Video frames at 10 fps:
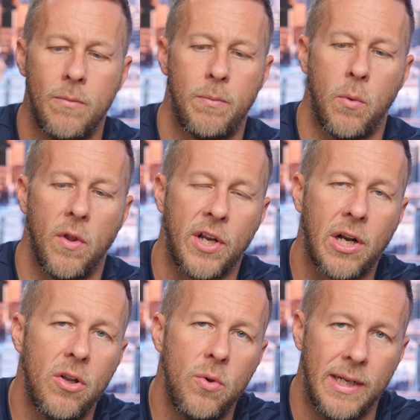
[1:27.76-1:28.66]
But what the
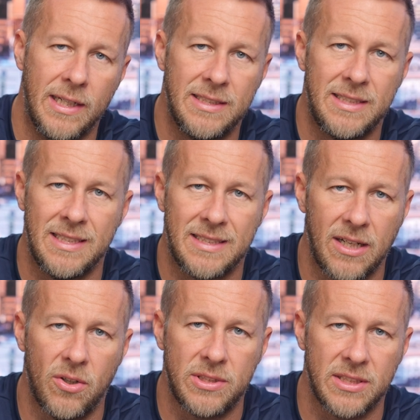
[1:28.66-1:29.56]
clue is it
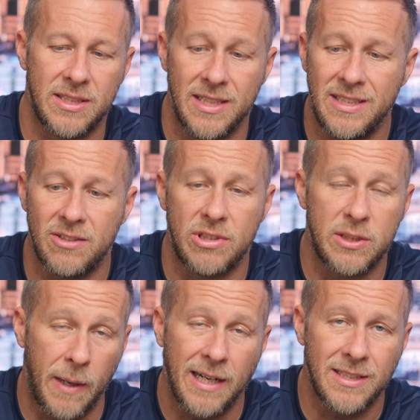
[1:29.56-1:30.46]
tells us that these are
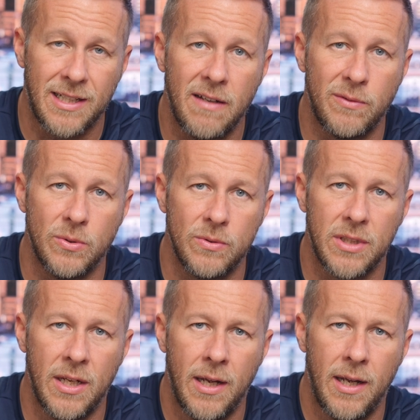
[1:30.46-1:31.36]
respected levels.
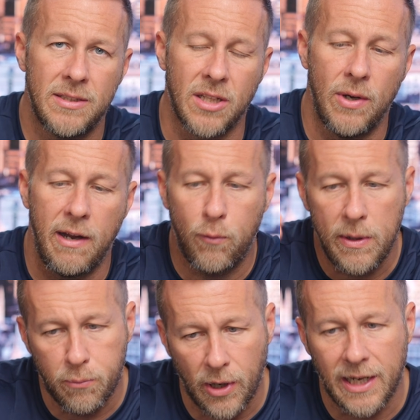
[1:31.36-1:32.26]
So if we
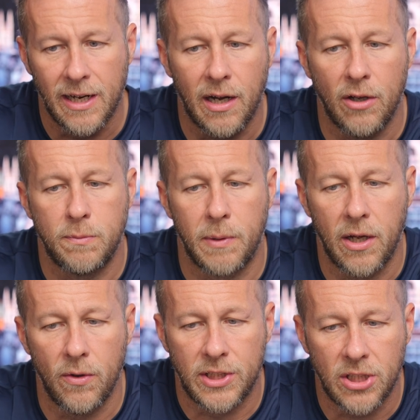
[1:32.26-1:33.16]
break and close
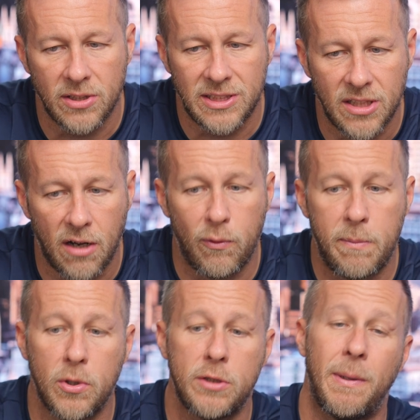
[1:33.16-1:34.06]
below, the chances are if we
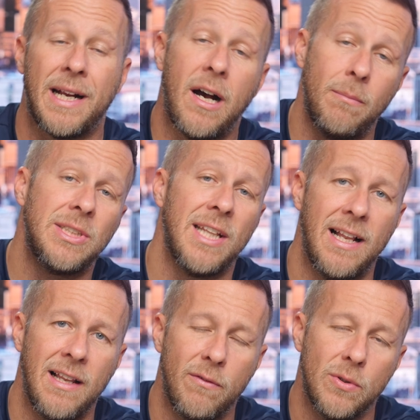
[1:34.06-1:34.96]
push back up to
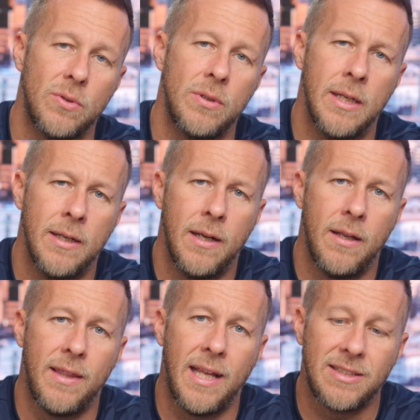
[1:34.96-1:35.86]
that level,
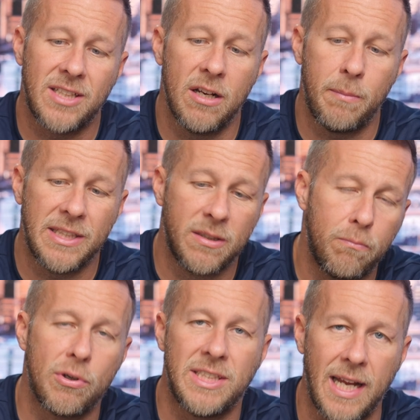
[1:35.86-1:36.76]
there's going to be some
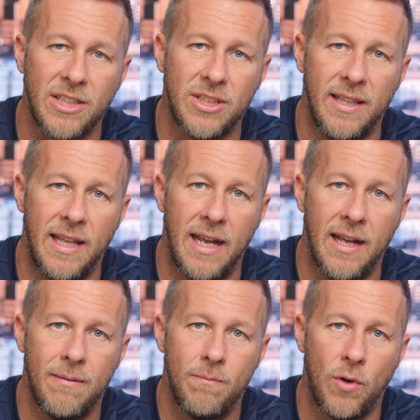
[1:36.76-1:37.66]
protection there,
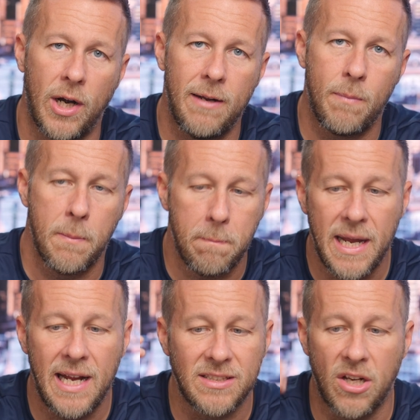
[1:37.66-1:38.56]
right? The
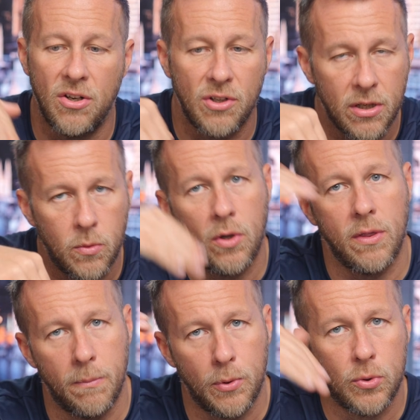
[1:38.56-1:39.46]
bears aren't going to want
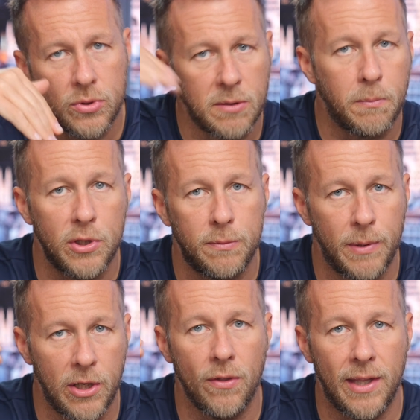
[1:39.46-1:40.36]
the bulls to push
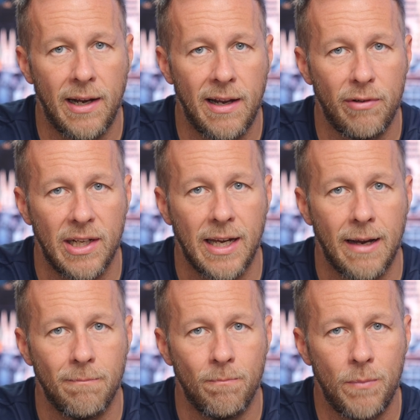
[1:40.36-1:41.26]
beyond that level
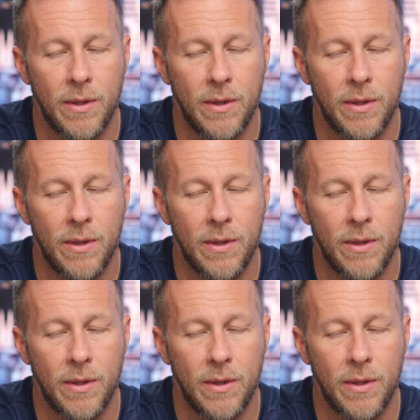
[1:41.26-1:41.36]
again.